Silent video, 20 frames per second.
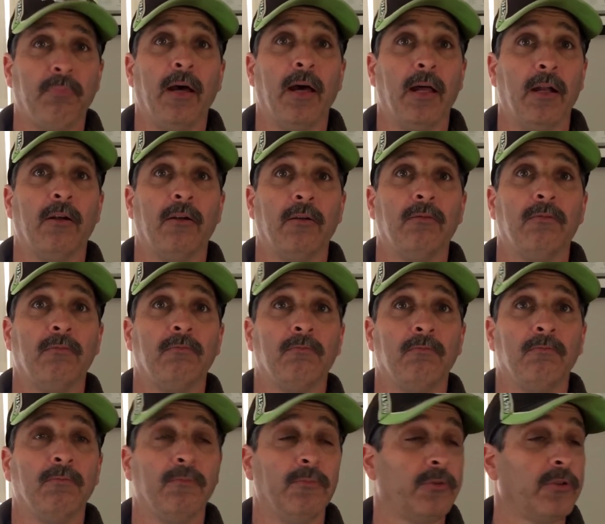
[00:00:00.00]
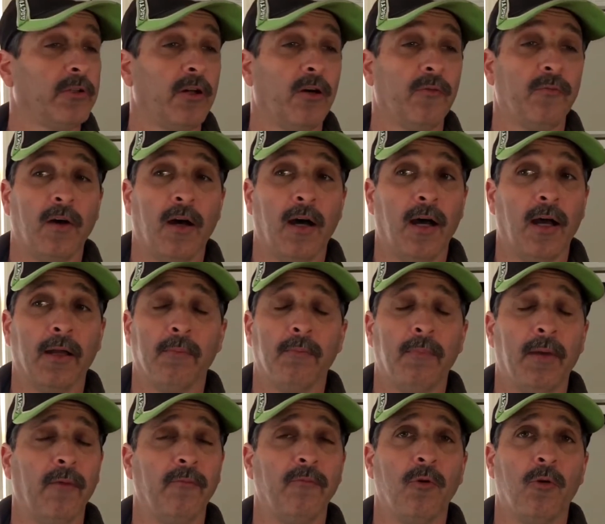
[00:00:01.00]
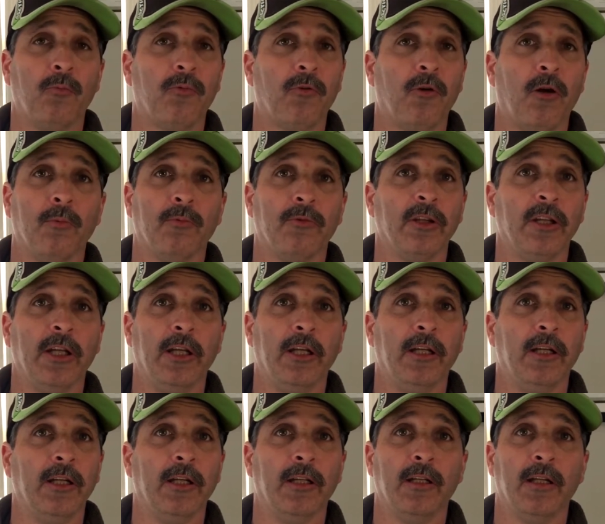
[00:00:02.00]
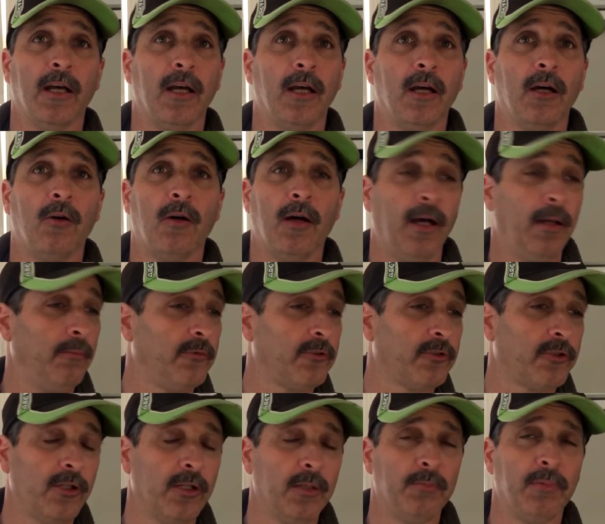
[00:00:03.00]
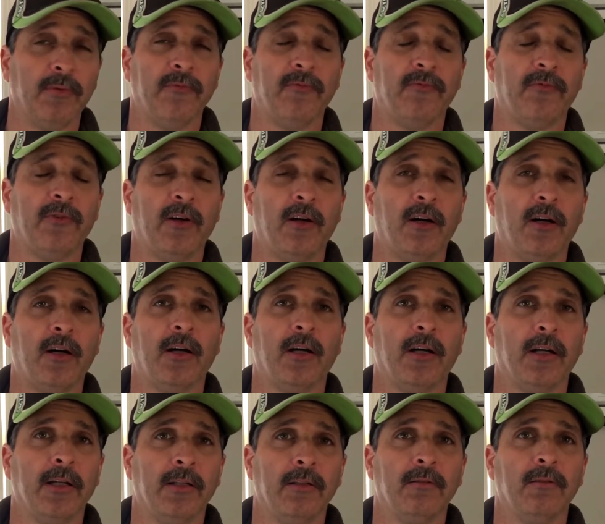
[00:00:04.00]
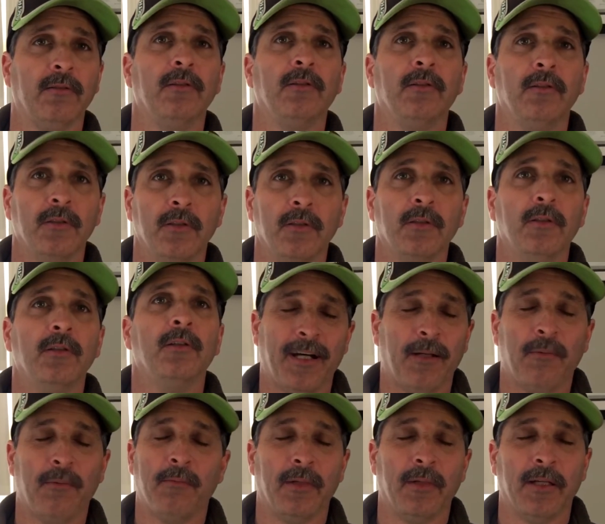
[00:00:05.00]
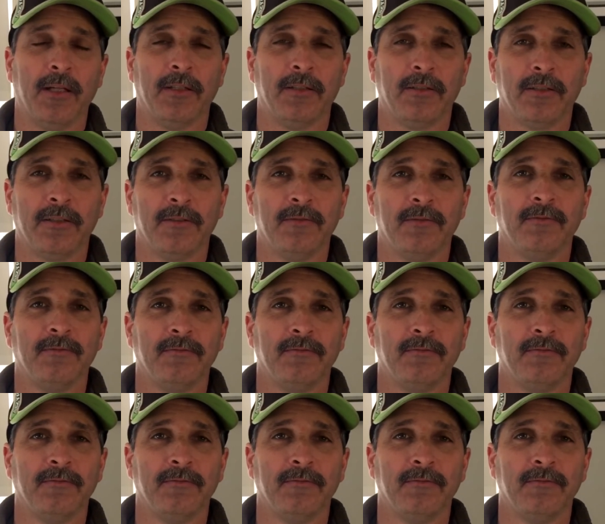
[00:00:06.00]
better and stuff. I have no problems eating now. I'm sleeping fine. I'm amazed.